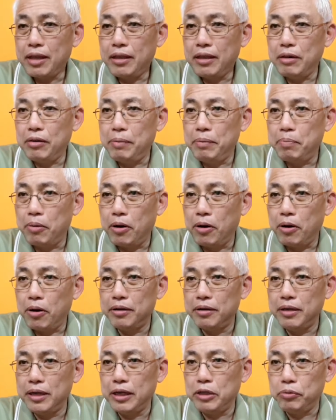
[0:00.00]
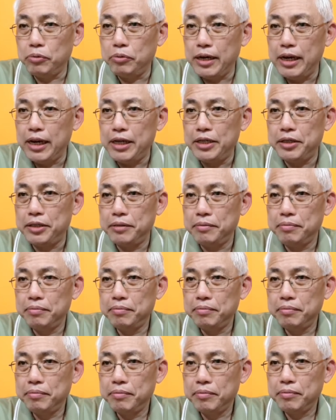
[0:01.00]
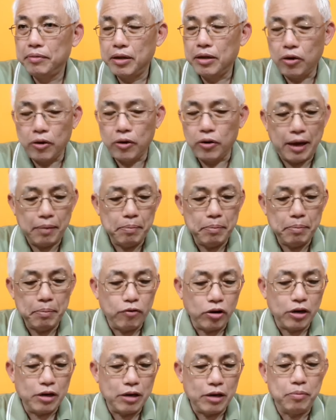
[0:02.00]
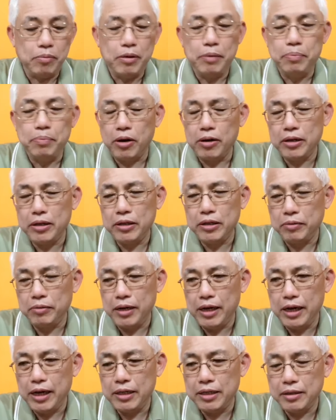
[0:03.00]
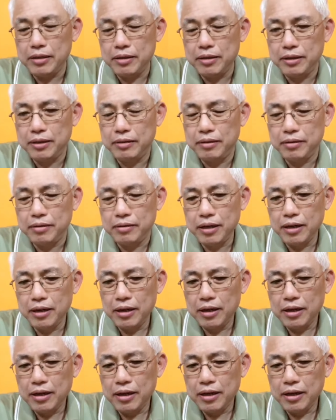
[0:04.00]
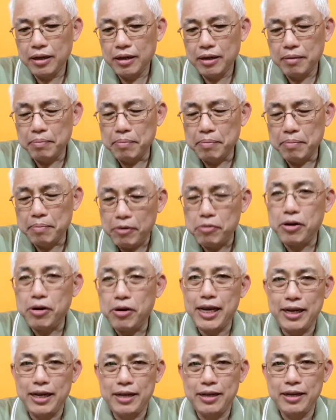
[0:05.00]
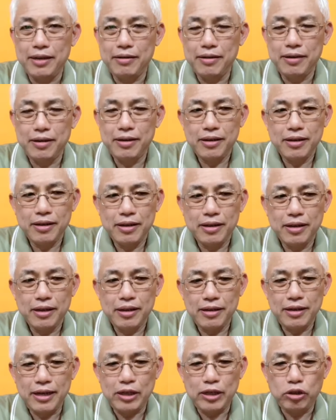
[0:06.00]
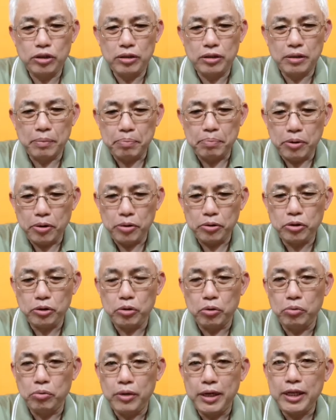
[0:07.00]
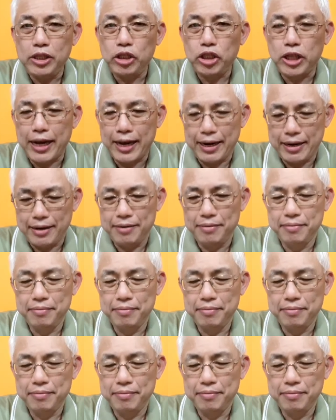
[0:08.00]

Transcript: the report is released, okay, before the report is released, by right, they're supposed to recheck,